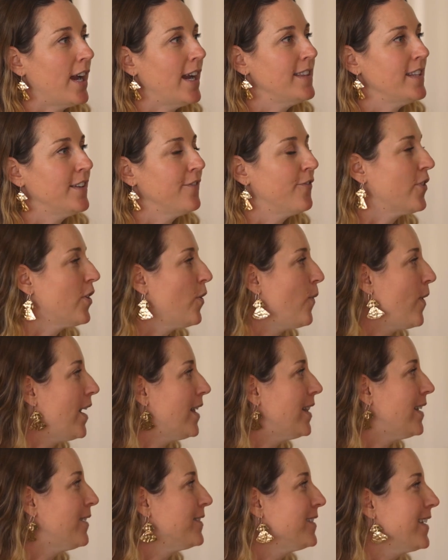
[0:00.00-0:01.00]
And then for a
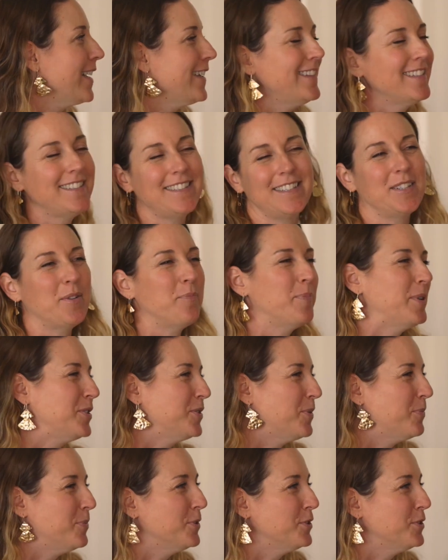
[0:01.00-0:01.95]
while I was like, this is a bunch of